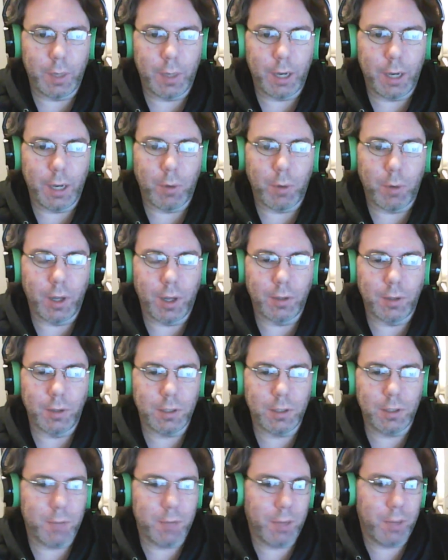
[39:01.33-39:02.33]
get one of those,
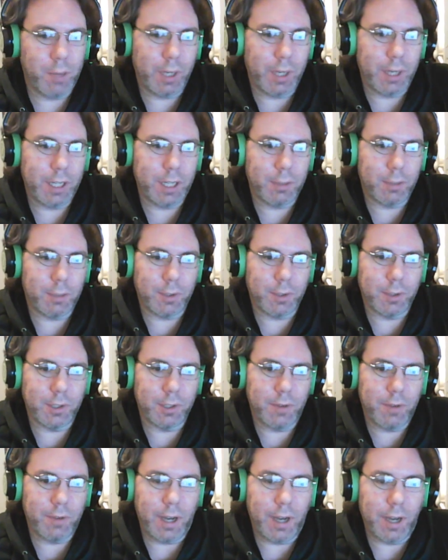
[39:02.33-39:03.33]
because my 3DS works just
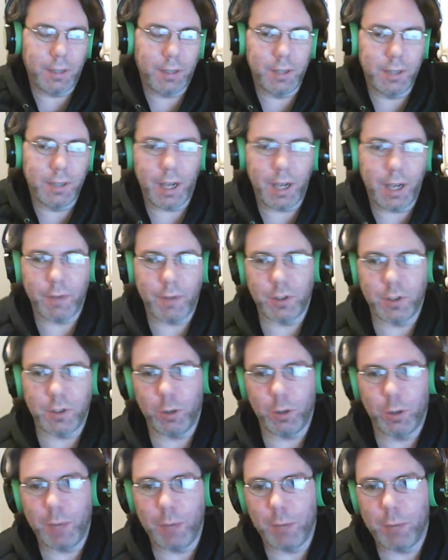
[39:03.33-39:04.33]
fine. And I have a
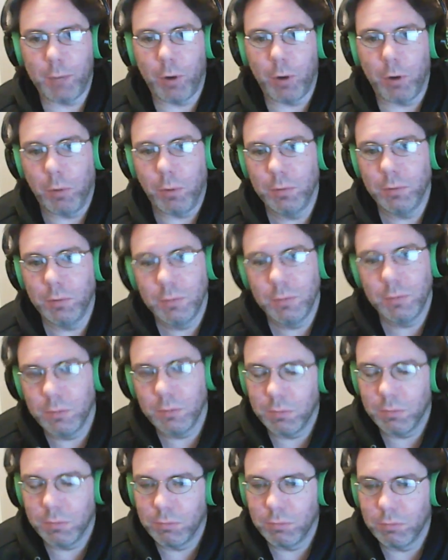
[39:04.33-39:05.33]
Circle Pad Pro.
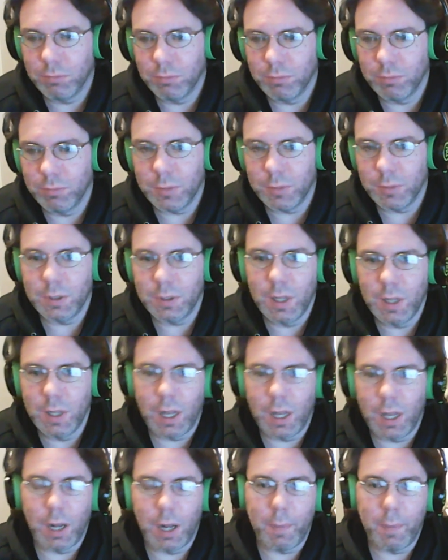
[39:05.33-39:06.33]

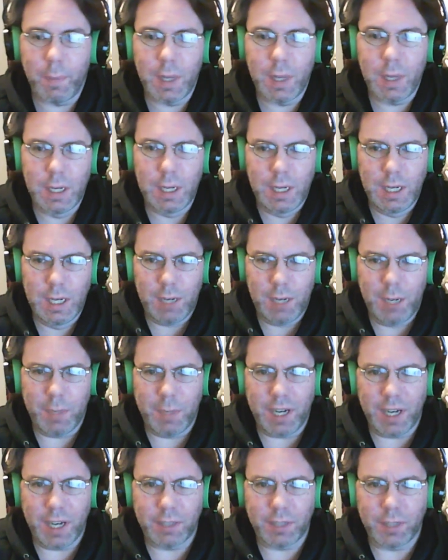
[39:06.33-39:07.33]
It'd be
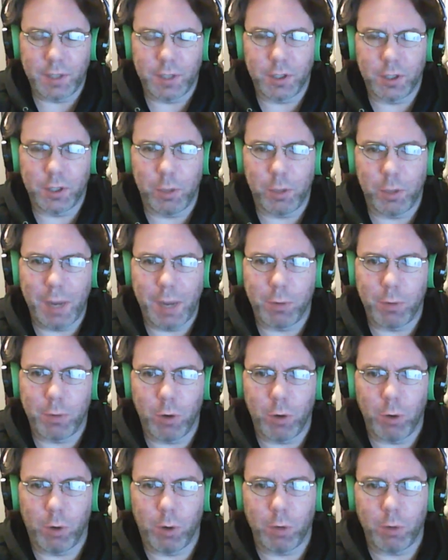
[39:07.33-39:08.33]
nice if the Circle Pad Pro
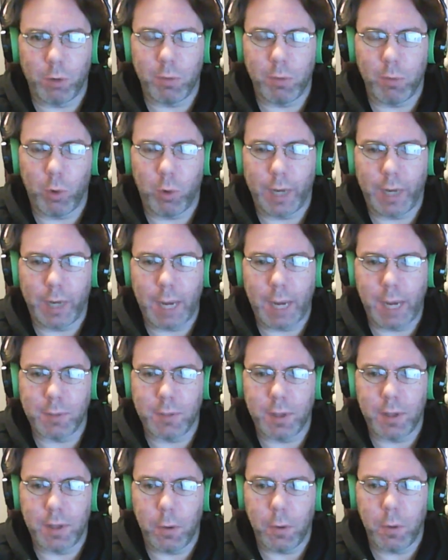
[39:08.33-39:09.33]
worked with more games,
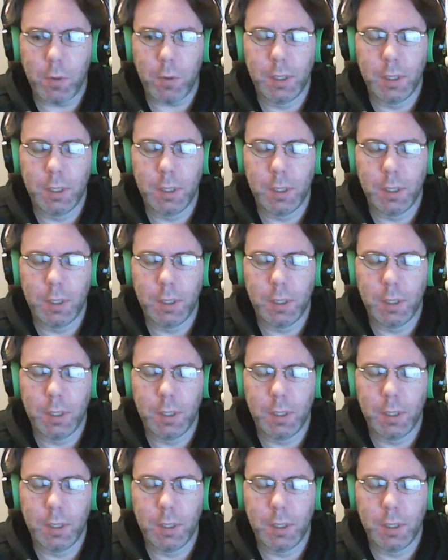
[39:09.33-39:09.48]
though.